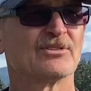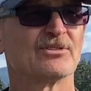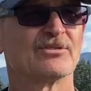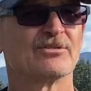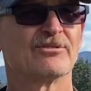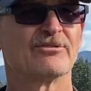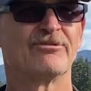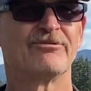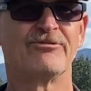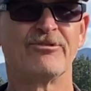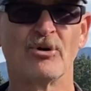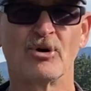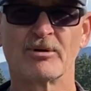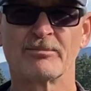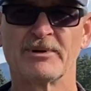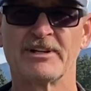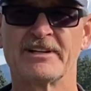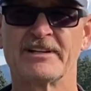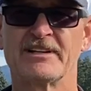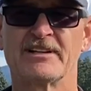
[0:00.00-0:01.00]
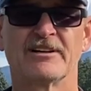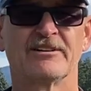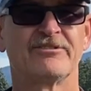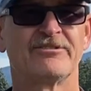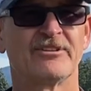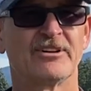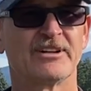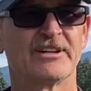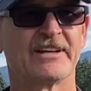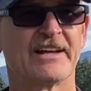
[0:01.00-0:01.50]
formally
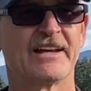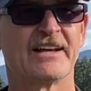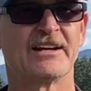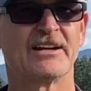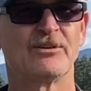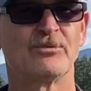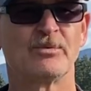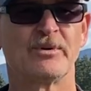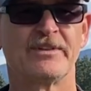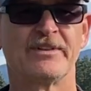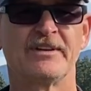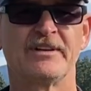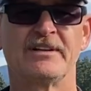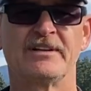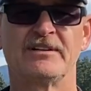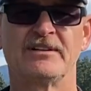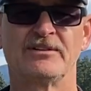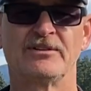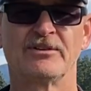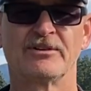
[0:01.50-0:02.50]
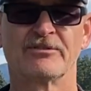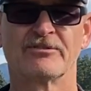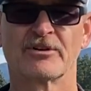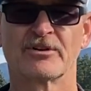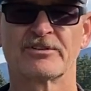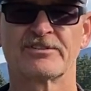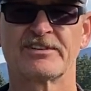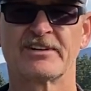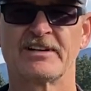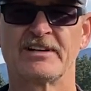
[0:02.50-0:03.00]
affiliated with the
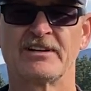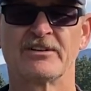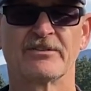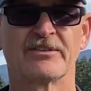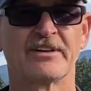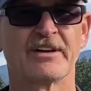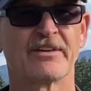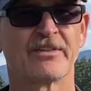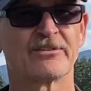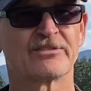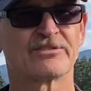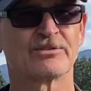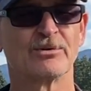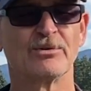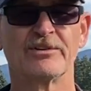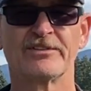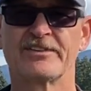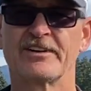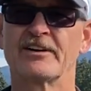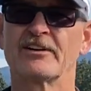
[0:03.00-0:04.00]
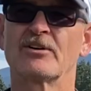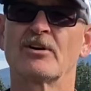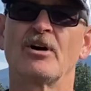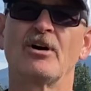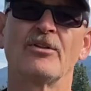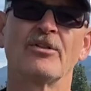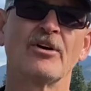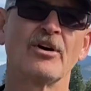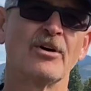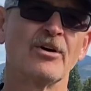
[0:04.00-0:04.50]
university or the other schools there,
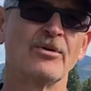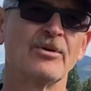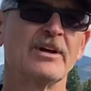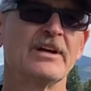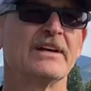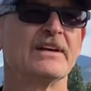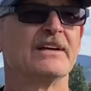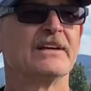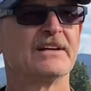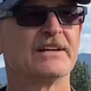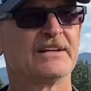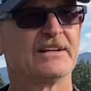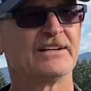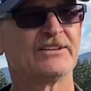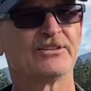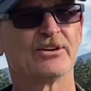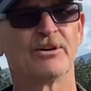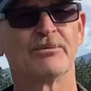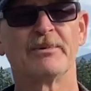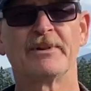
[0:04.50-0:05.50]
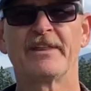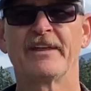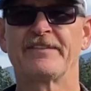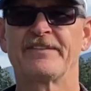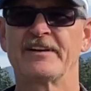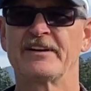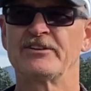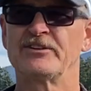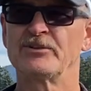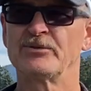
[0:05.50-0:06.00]
although he told me that
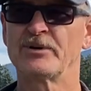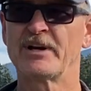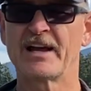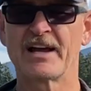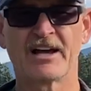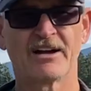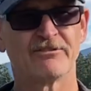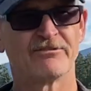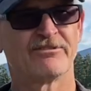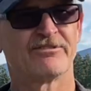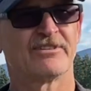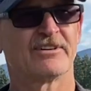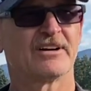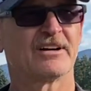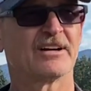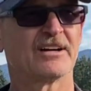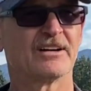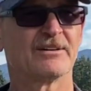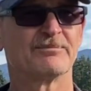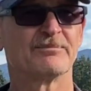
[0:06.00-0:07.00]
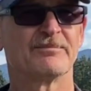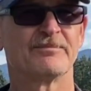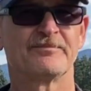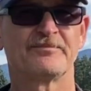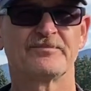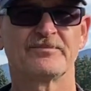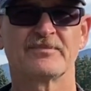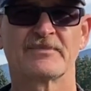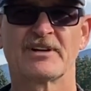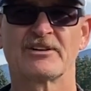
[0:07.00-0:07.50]
they do have
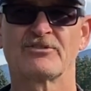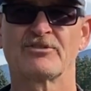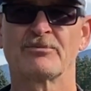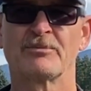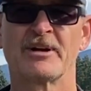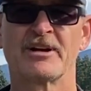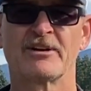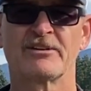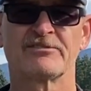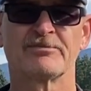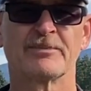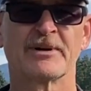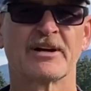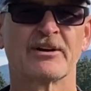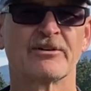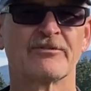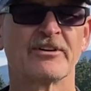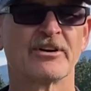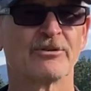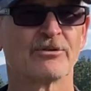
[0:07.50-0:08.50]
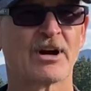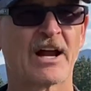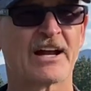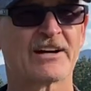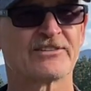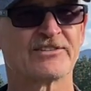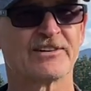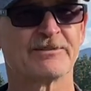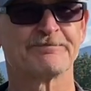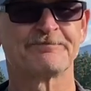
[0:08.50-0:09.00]
a tremendous amount of
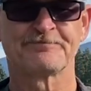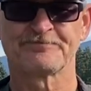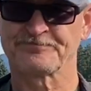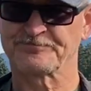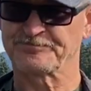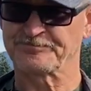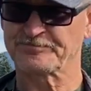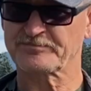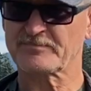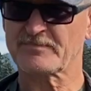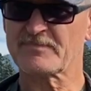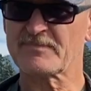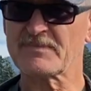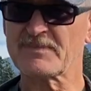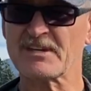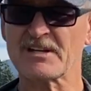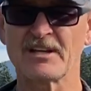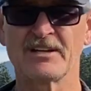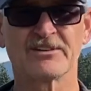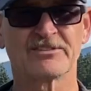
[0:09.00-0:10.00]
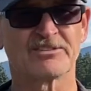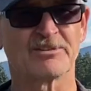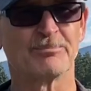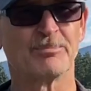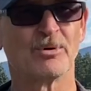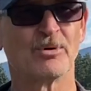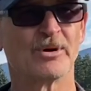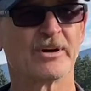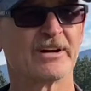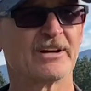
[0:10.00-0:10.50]
interaction and
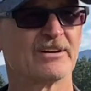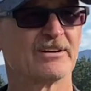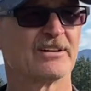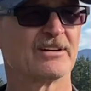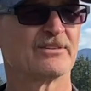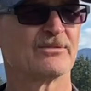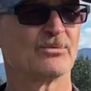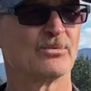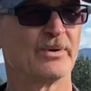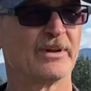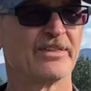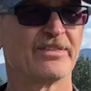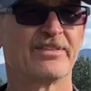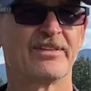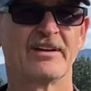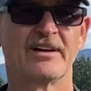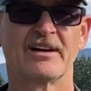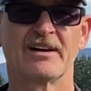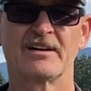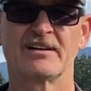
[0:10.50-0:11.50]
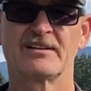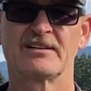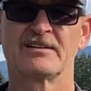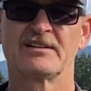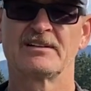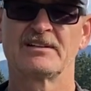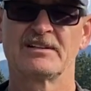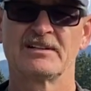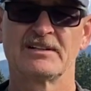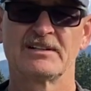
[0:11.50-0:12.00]
support with
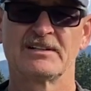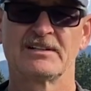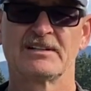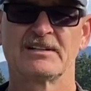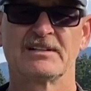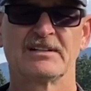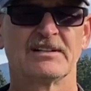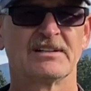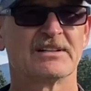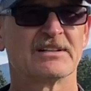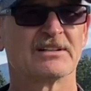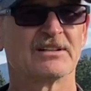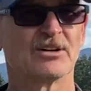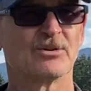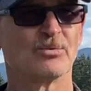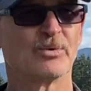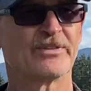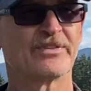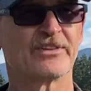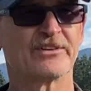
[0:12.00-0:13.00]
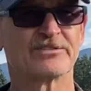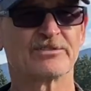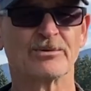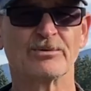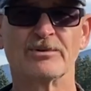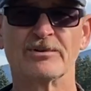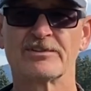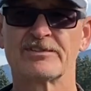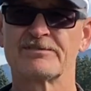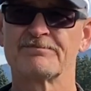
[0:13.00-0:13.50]
the
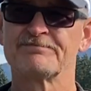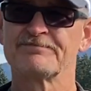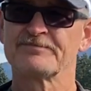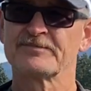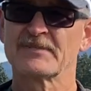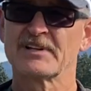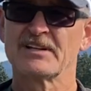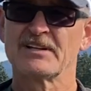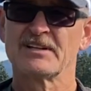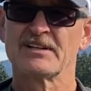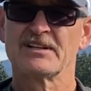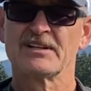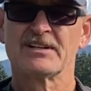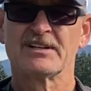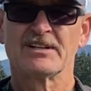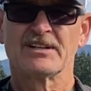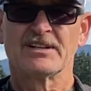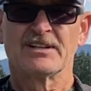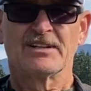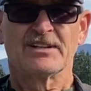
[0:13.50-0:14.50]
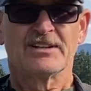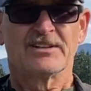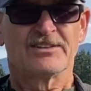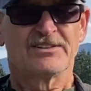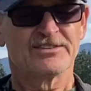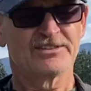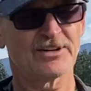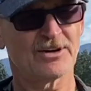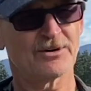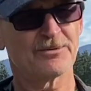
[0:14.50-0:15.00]
schools.
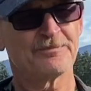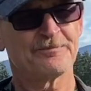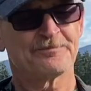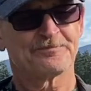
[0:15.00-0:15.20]
So